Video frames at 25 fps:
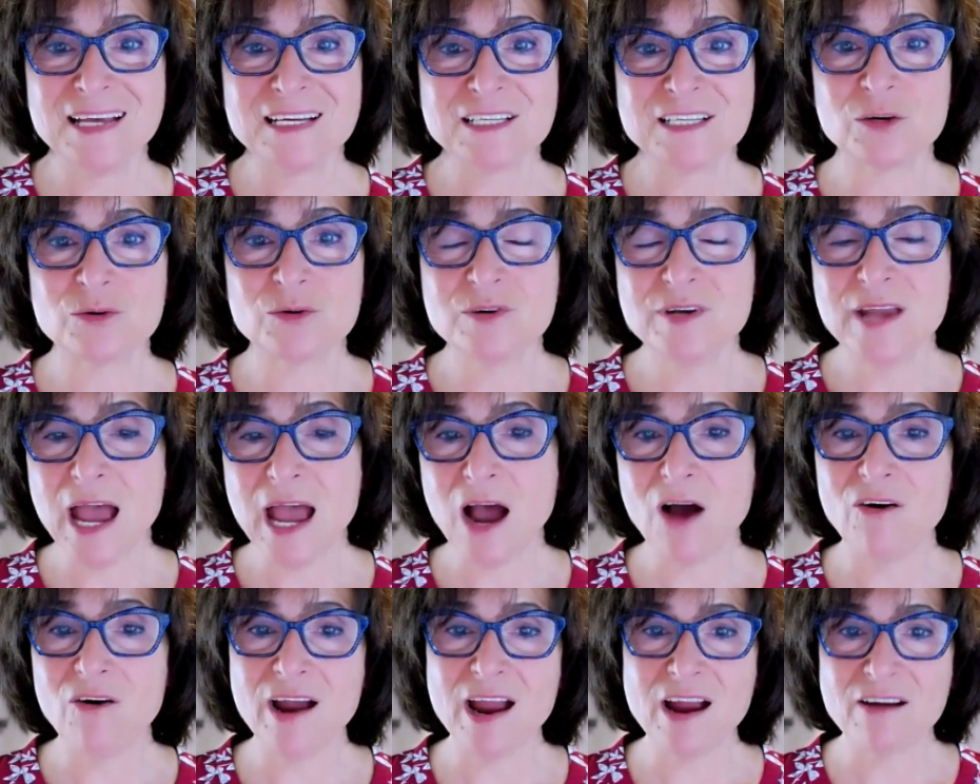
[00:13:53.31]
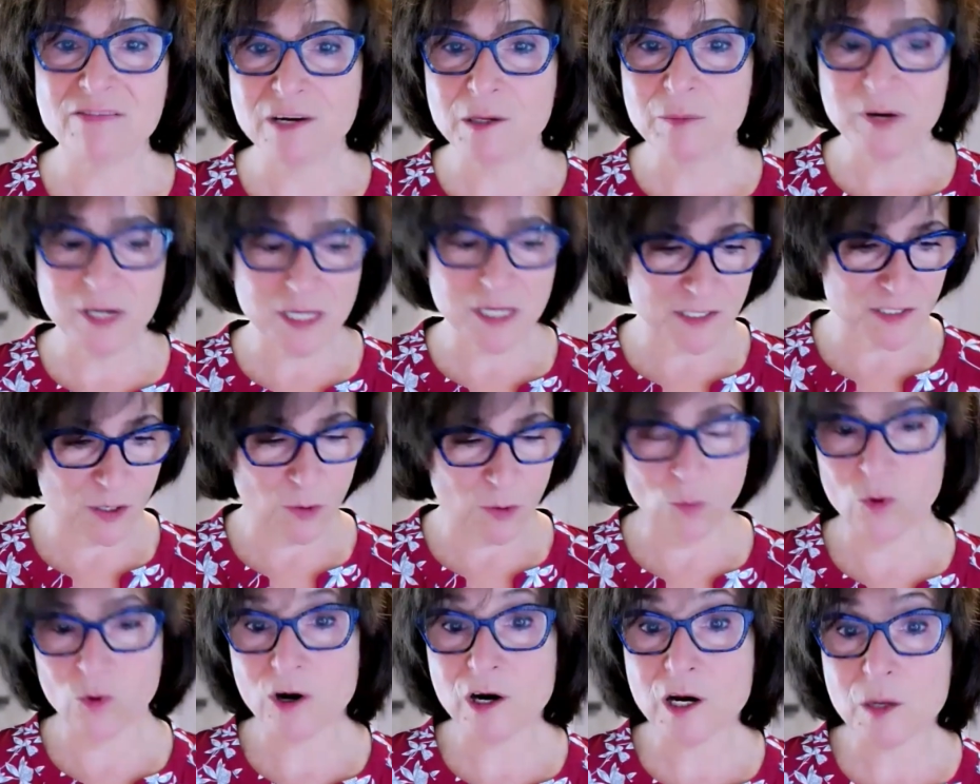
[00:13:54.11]
So now everybody's
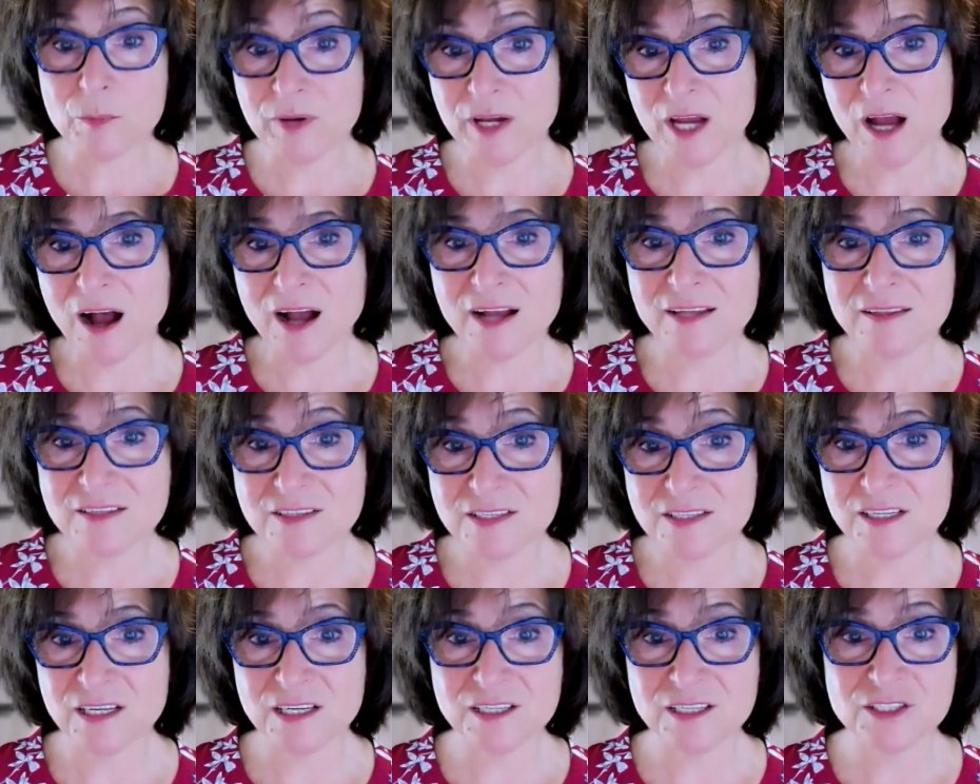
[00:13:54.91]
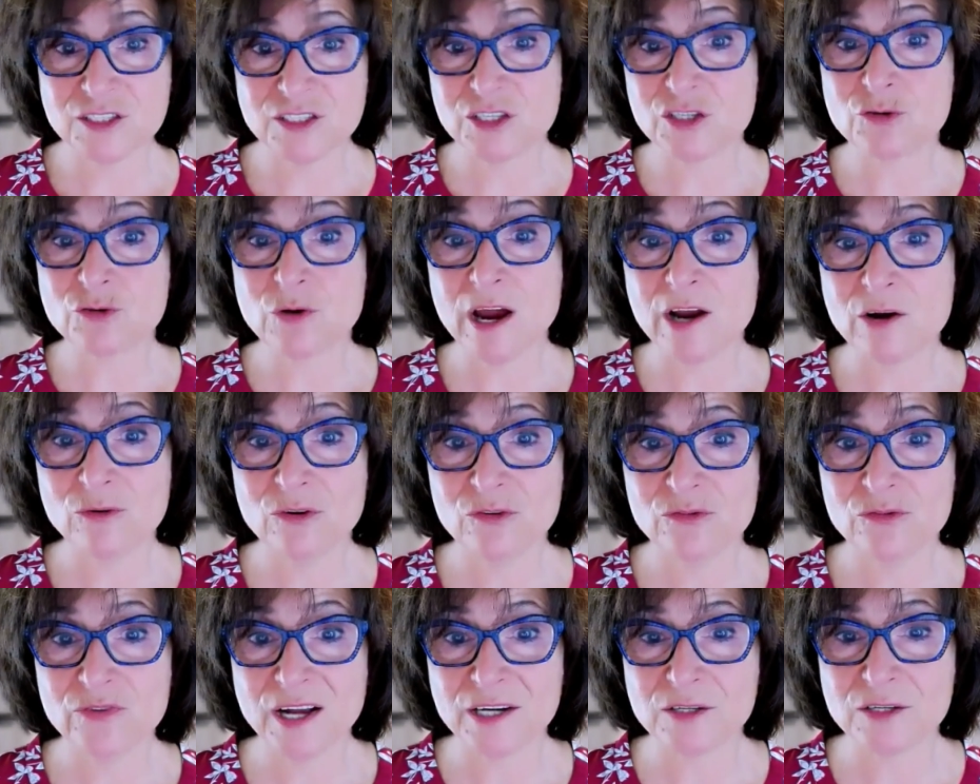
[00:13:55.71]
at work behind the scenes to try to
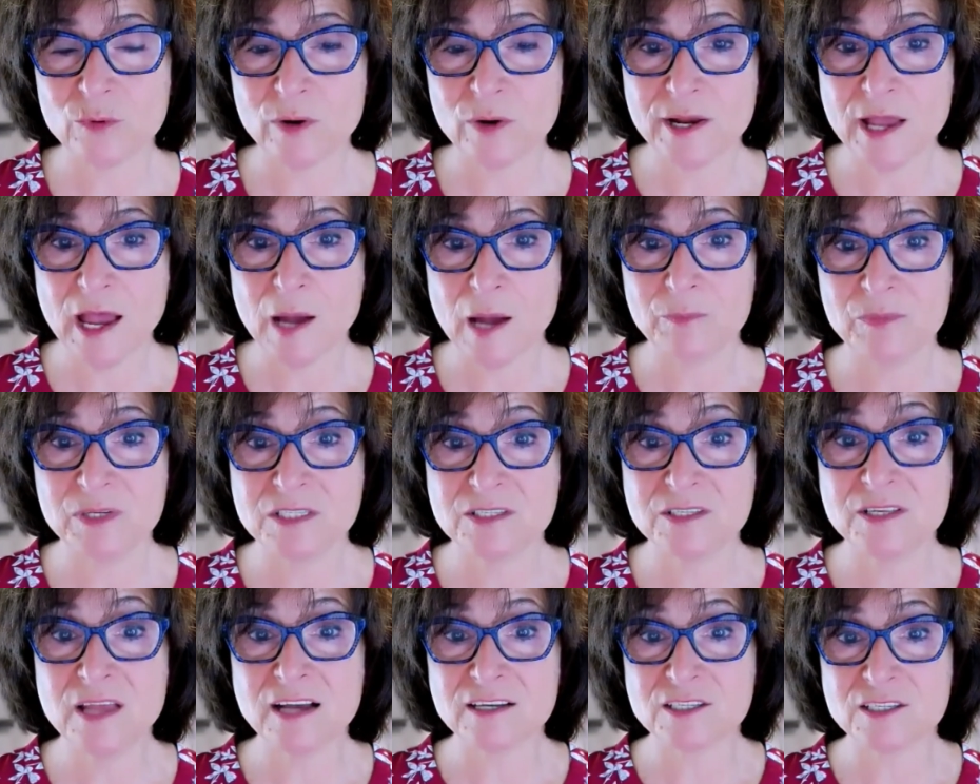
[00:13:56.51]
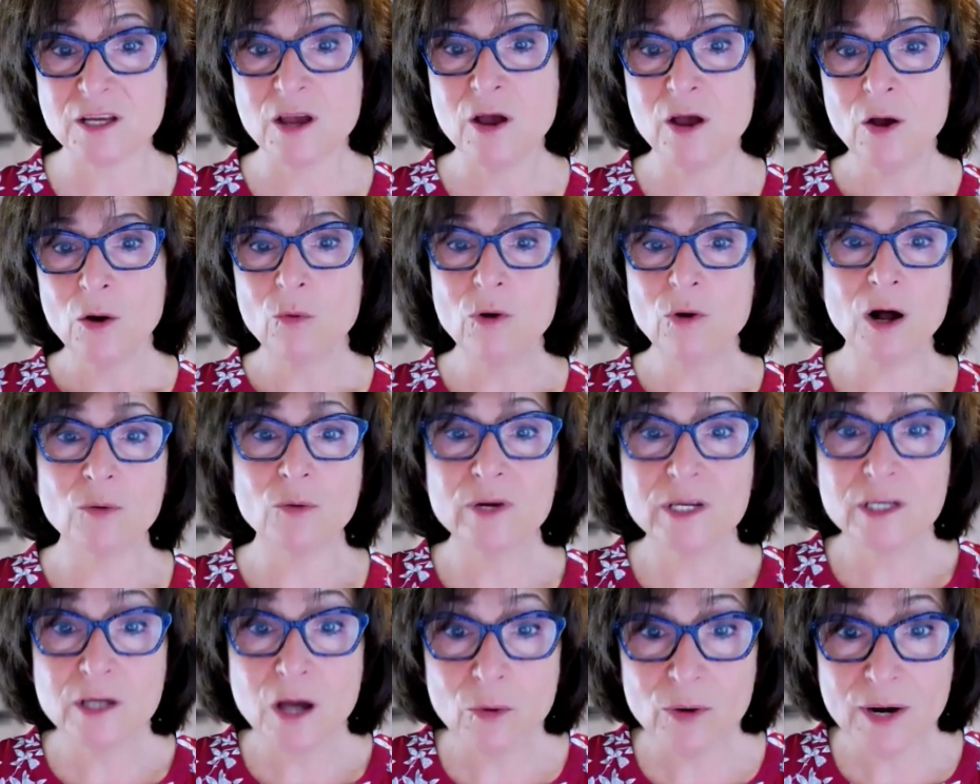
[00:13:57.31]
affect what happens next. Well,
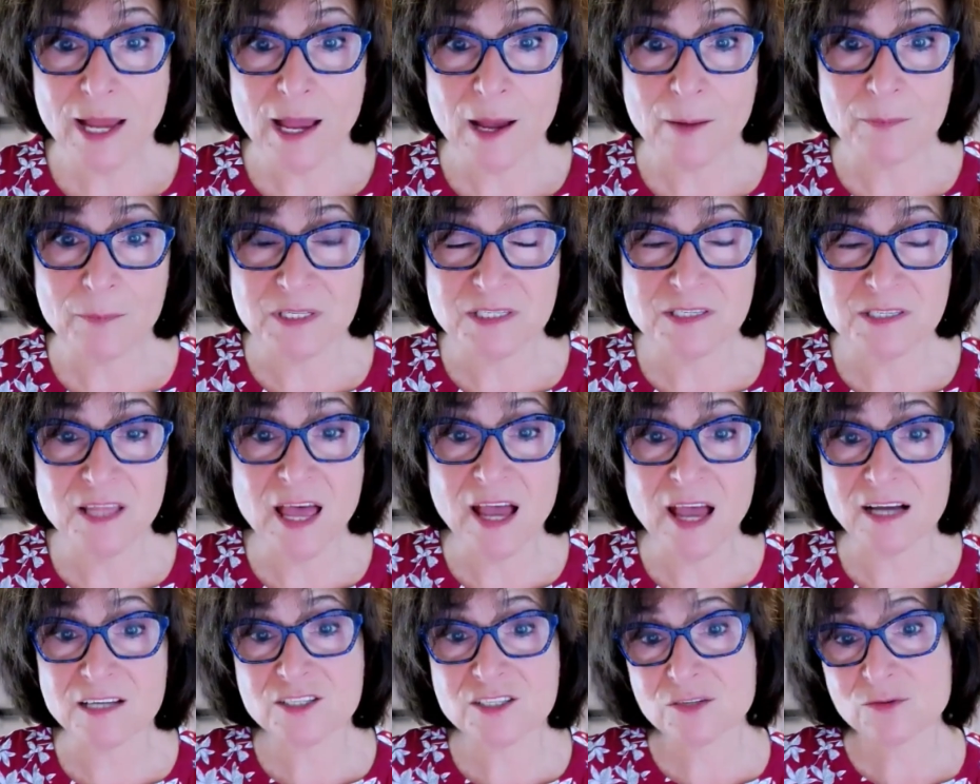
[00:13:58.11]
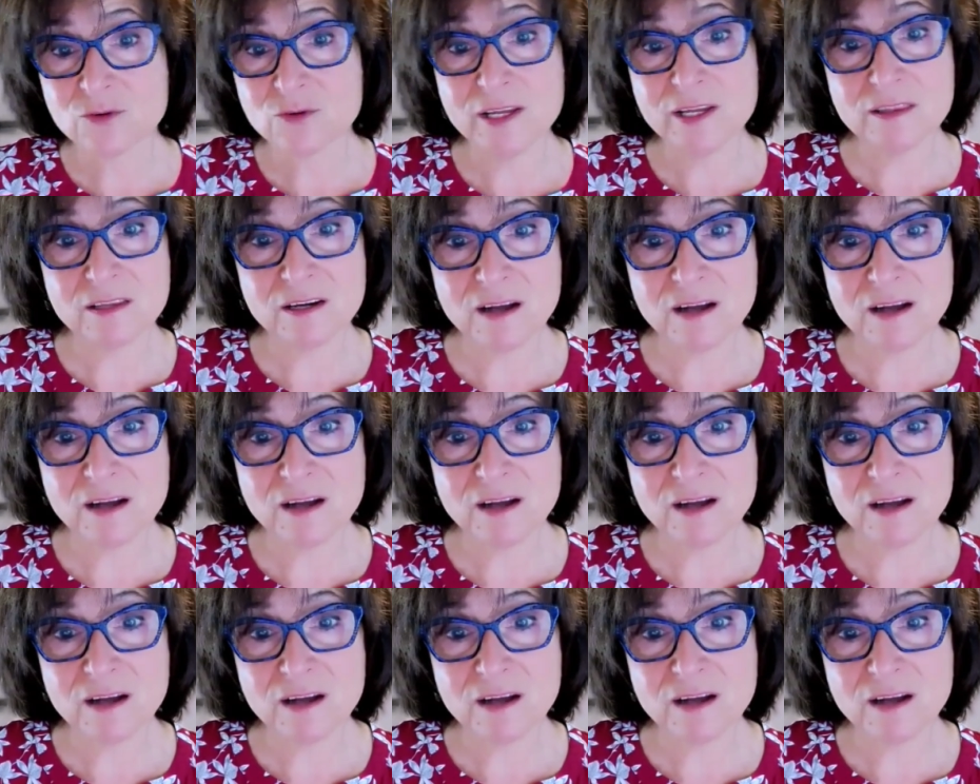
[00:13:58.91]
we know what happens next, right?